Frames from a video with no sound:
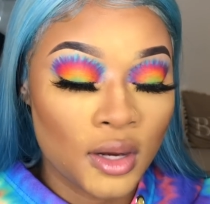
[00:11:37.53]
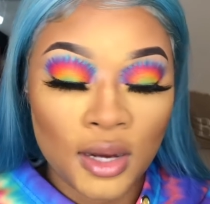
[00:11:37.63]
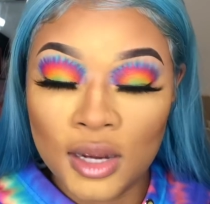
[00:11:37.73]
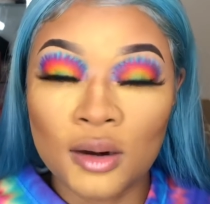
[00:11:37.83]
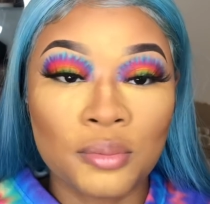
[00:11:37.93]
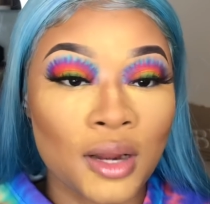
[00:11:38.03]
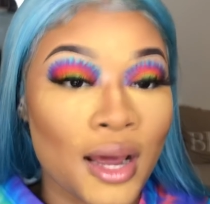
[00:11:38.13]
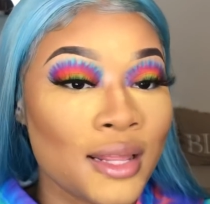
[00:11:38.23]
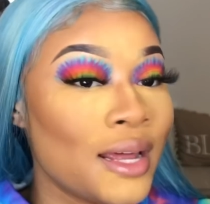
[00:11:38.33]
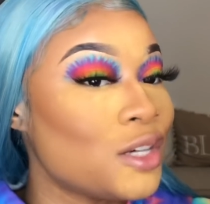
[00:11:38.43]
and
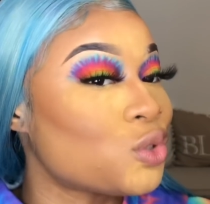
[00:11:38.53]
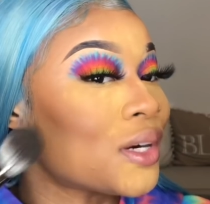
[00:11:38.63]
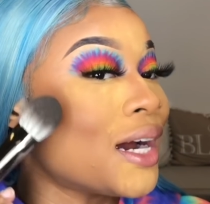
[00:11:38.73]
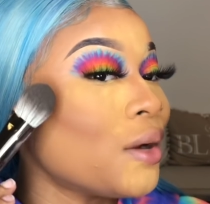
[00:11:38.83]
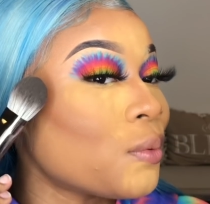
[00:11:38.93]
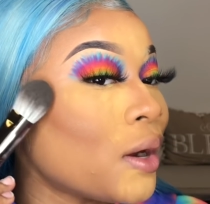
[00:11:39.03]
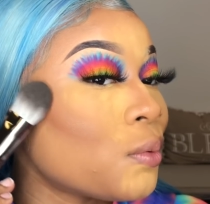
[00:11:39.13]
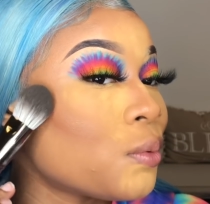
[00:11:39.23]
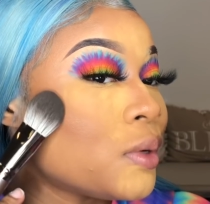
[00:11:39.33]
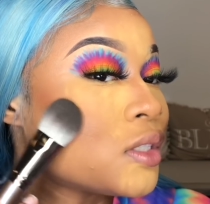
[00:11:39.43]
apply that dry right
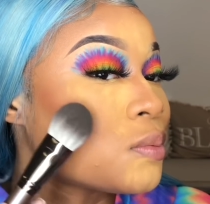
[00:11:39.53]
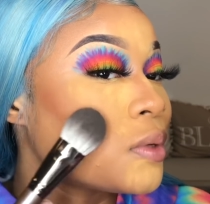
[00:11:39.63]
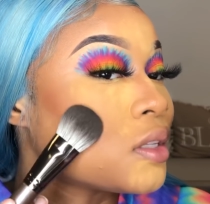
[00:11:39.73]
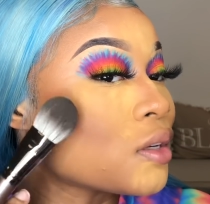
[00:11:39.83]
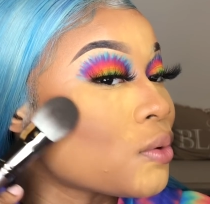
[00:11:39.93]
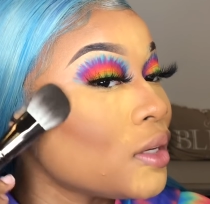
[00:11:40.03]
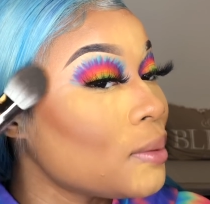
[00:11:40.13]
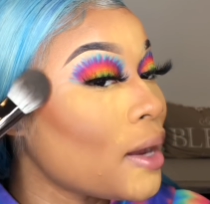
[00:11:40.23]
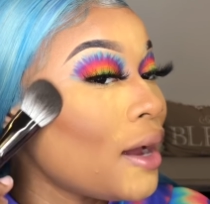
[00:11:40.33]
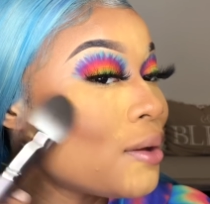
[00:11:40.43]
where we just put the
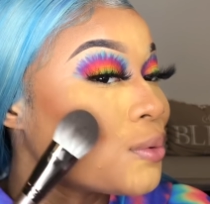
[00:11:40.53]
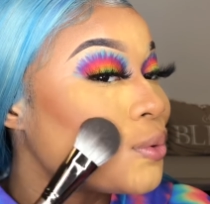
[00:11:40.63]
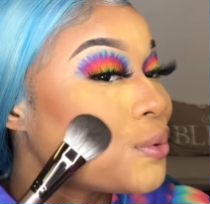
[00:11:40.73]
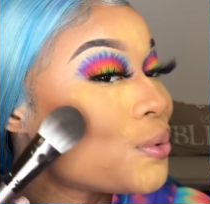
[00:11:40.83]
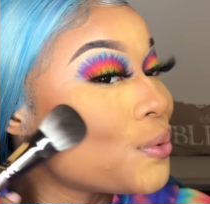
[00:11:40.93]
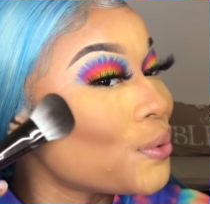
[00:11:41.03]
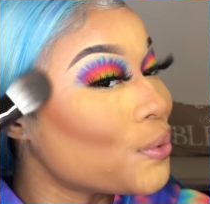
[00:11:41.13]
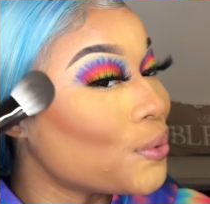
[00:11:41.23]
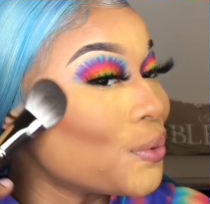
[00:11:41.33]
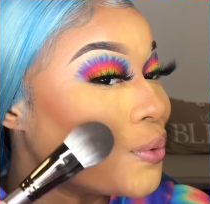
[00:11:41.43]
cream at.
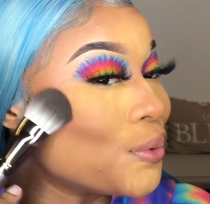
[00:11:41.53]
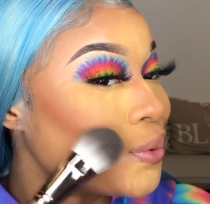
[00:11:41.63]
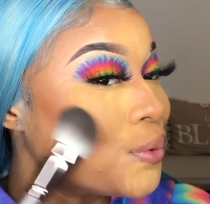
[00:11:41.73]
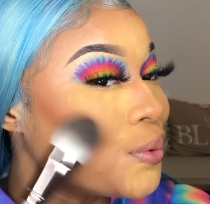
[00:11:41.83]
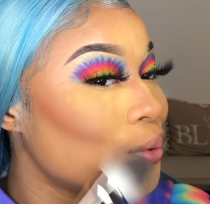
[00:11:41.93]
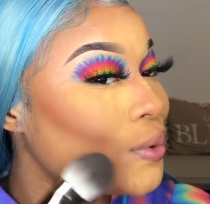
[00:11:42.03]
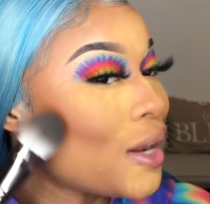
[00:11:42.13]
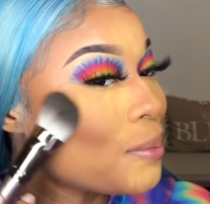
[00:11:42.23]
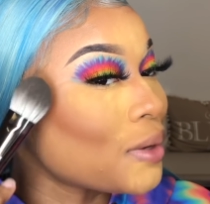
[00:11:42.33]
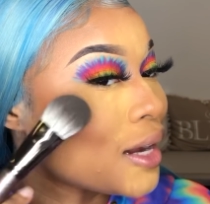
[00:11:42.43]
Ooh,
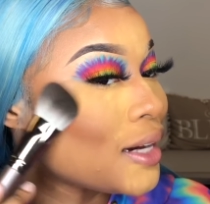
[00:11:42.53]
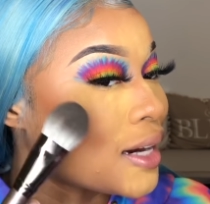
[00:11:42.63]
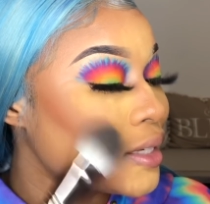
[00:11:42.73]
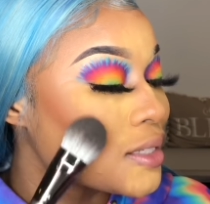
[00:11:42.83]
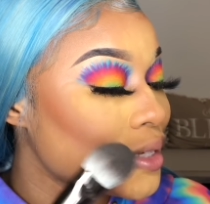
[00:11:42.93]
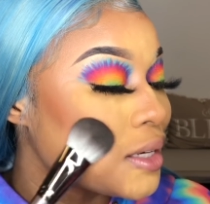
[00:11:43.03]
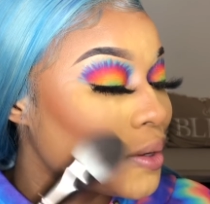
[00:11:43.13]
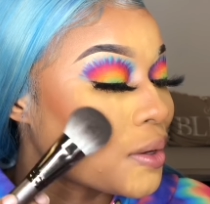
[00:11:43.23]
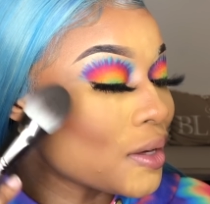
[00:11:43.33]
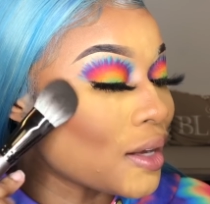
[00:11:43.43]
that applied nicely.
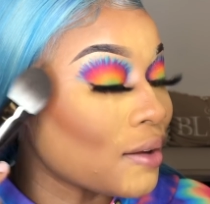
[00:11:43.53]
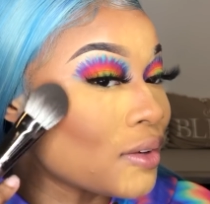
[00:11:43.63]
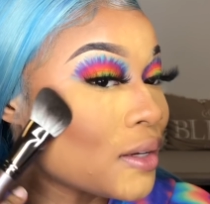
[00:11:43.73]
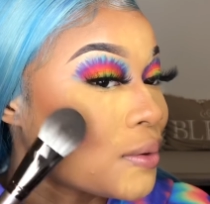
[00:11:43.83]
Love it.